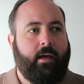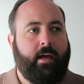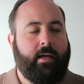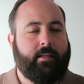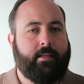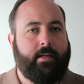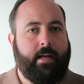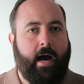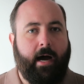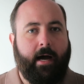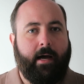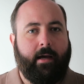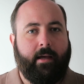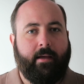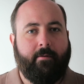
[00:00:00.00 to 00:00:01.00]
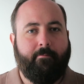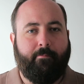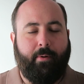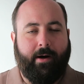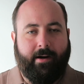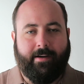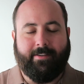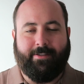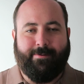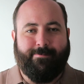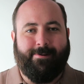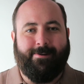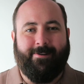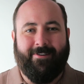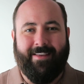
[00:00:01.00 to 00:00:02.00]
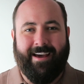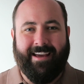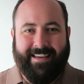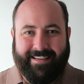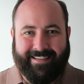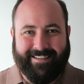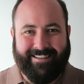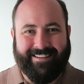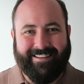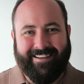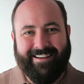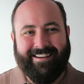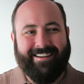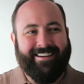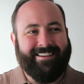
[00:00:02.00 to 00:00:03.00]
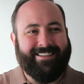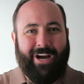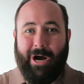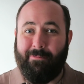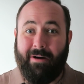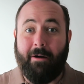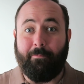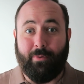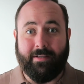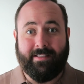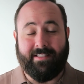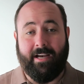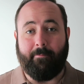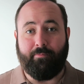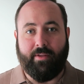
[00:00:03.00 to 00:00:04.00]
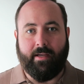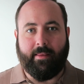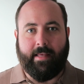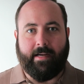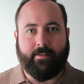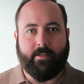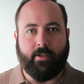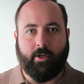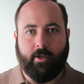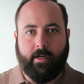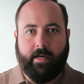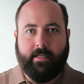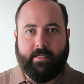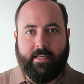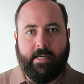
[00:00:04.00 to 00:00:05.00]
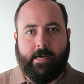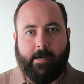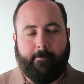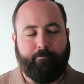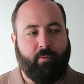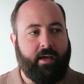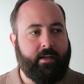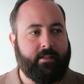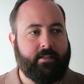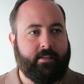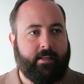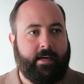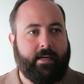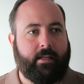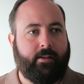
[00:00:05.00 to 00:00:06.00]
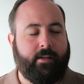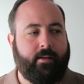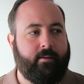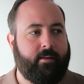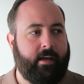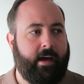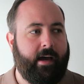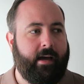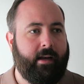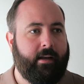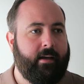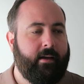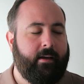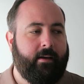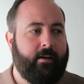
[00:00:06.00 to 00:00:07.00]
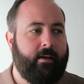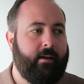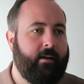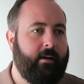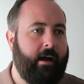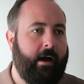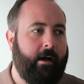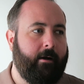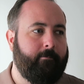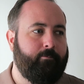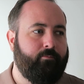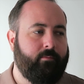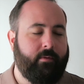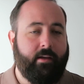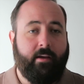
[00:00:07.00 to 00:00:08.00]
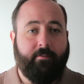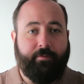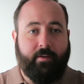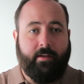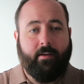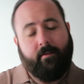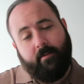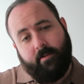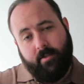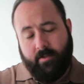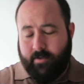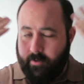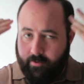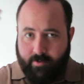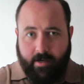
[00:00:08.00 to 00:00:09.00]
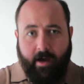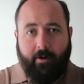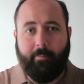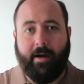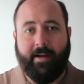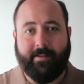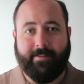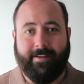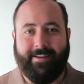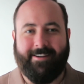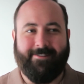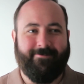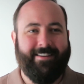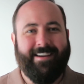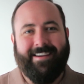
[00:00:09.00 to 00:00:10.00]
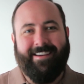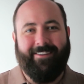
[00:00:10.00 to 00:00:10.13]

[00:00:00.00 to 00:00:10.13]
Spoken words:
It's not impossible that he could come up with something that's a good idea. And it's likely that if he did, this just shows you how biased I am.